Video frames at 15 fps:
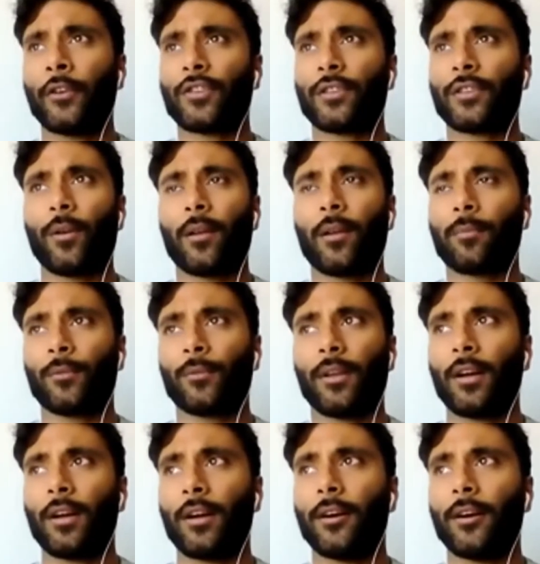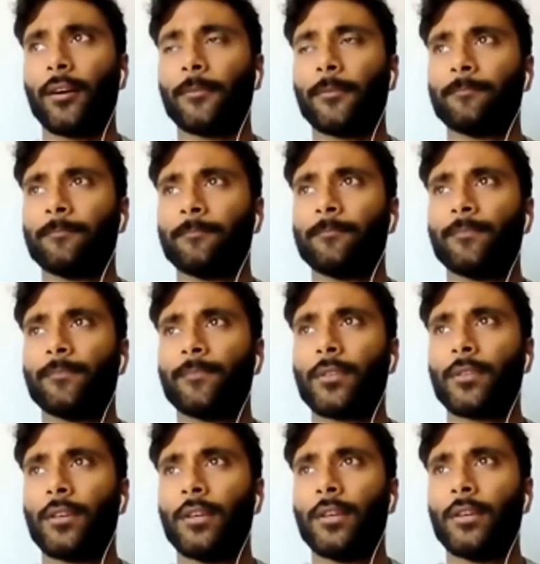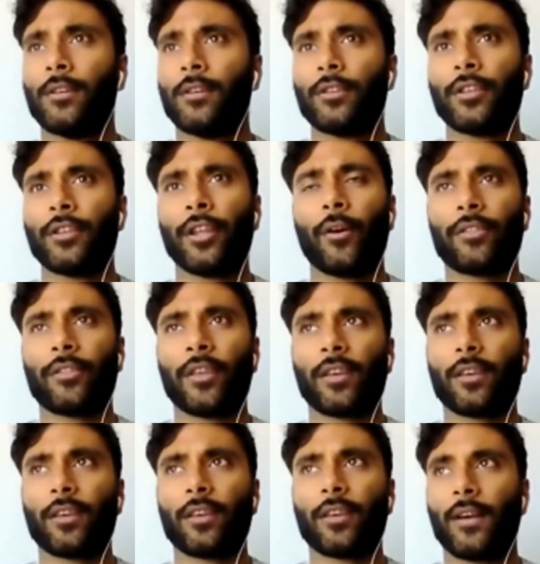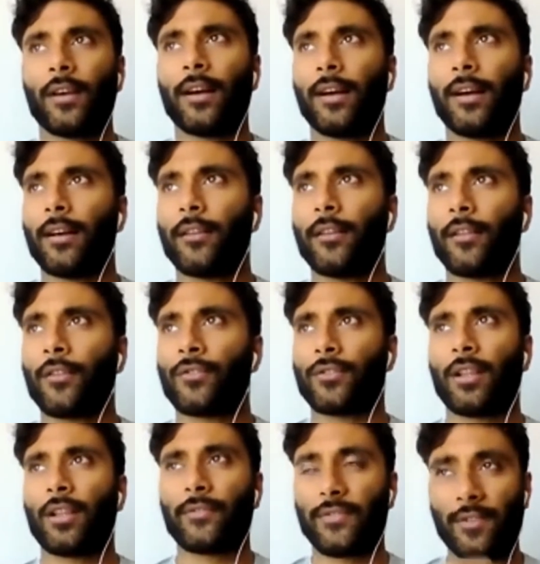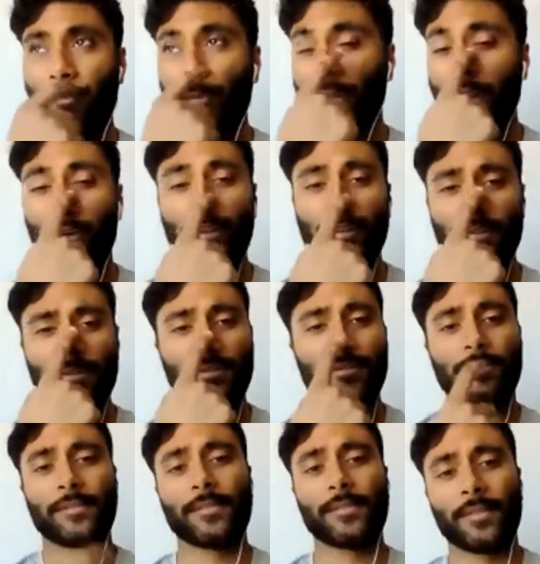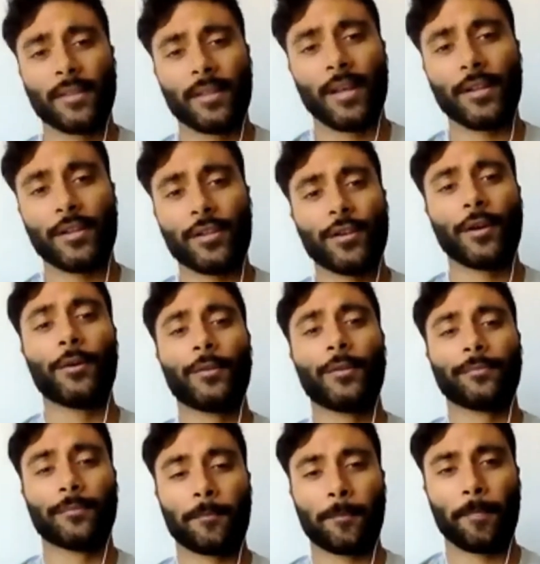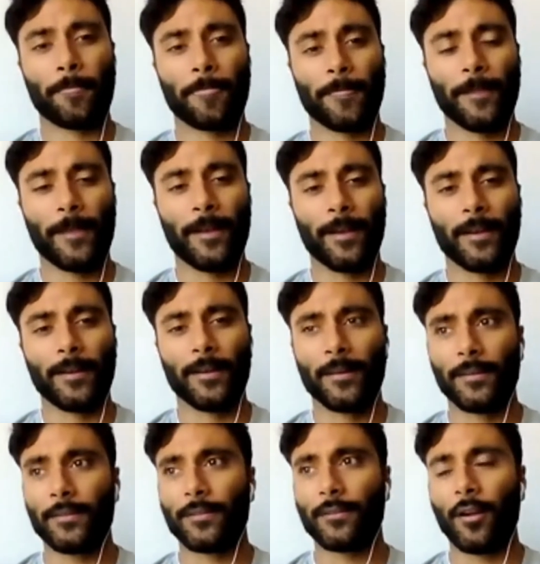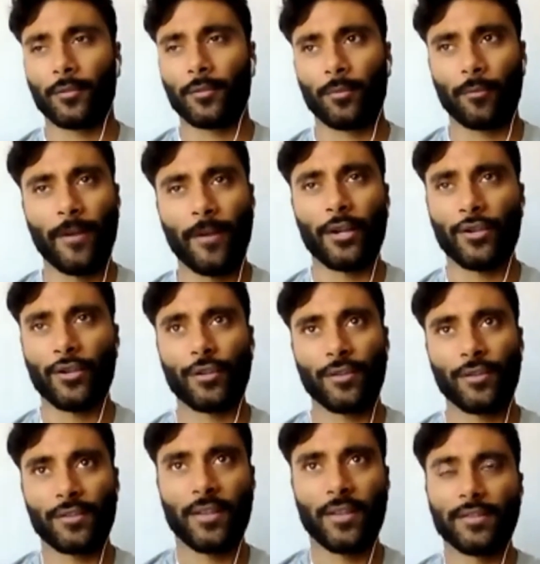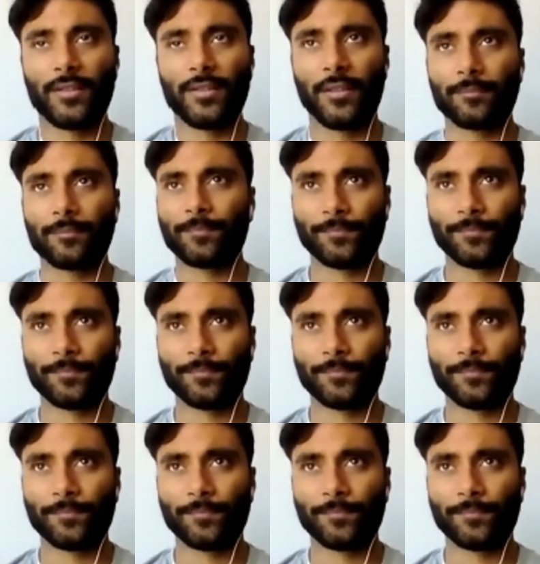was just incredible. I think there's a lot of similarities to that show and October Faction in the sense that